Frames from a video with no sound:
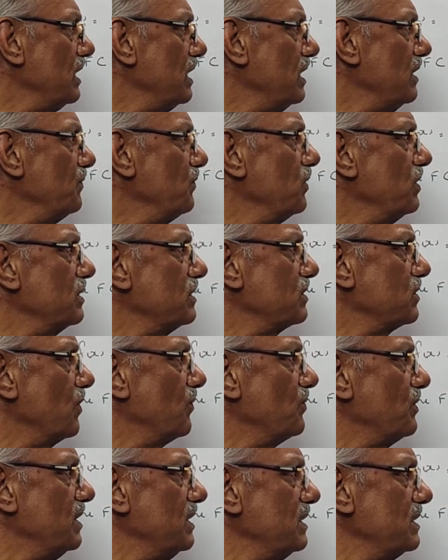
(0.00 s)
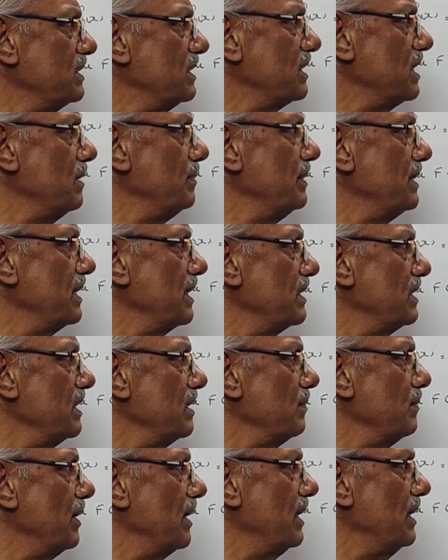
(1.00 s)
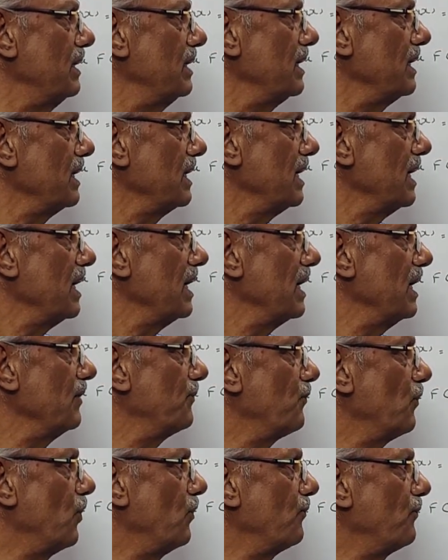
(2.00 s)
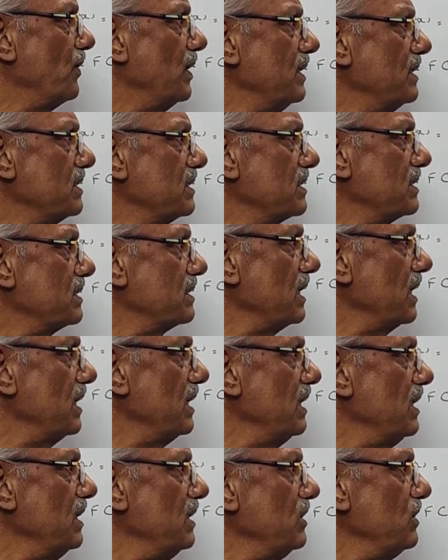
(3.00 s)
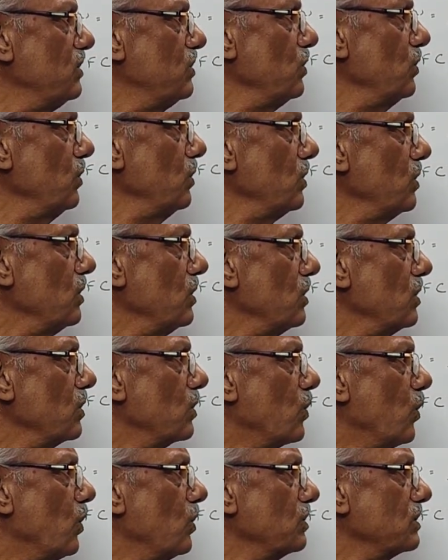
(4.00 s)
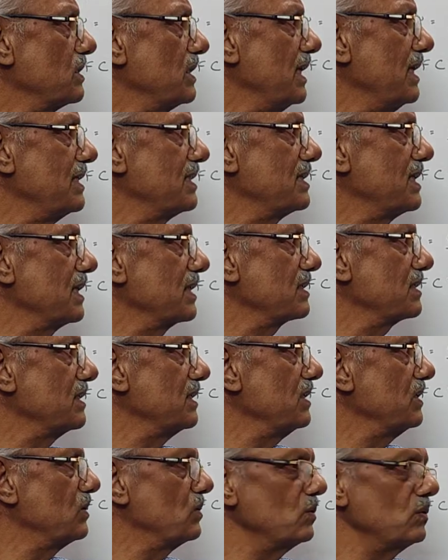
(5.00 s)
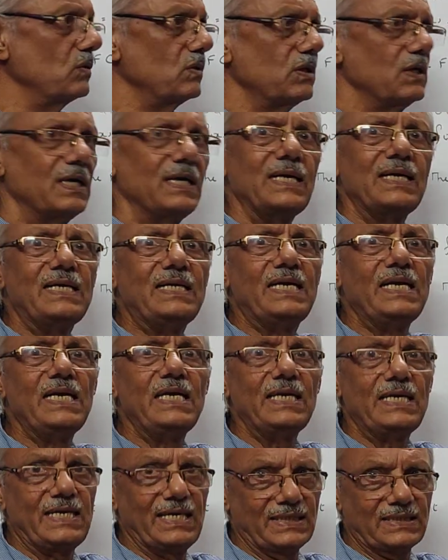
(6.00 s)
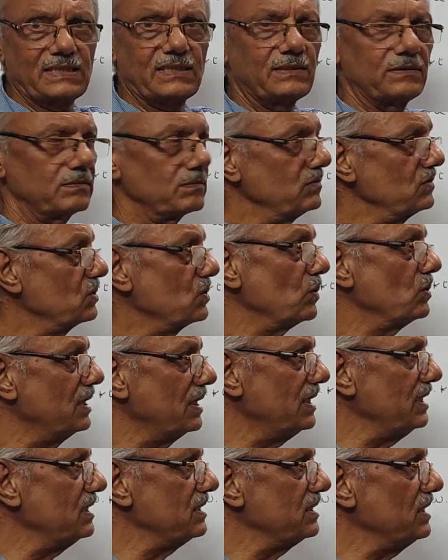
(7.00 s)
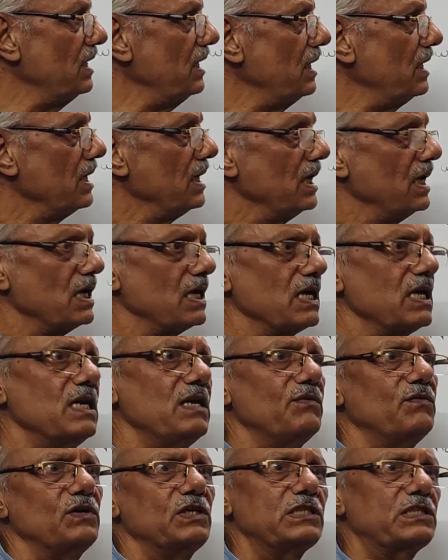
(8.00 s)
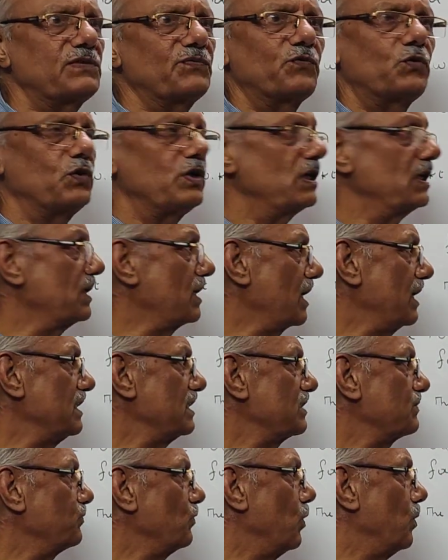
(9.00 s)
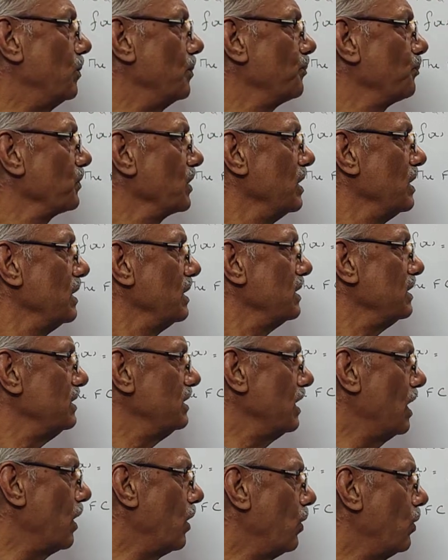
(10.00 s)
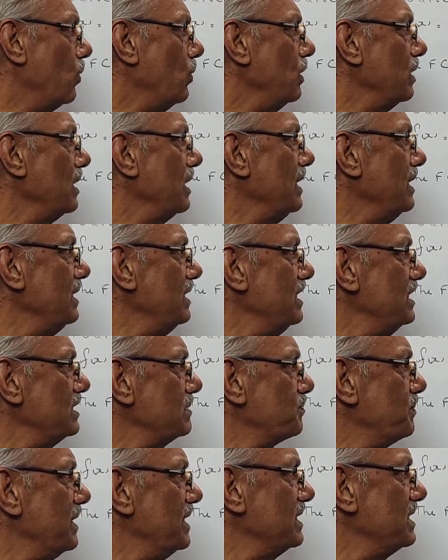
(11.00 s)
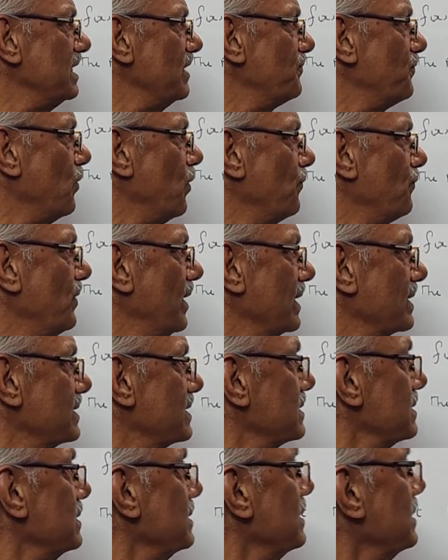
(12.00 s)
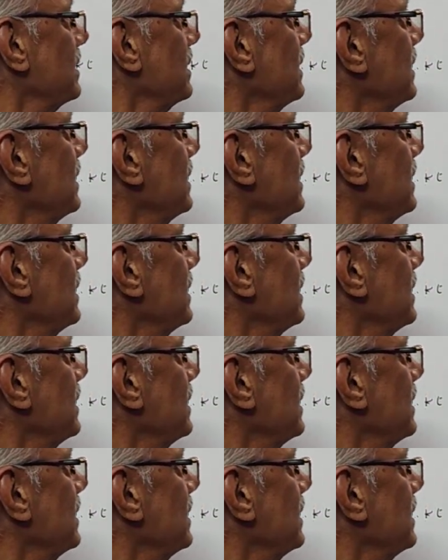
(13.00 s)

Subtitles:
the inverse of this, it will be nothing but f of s into cos sx into ds. So that is the inverse Fourier transform. Now in this place f of x,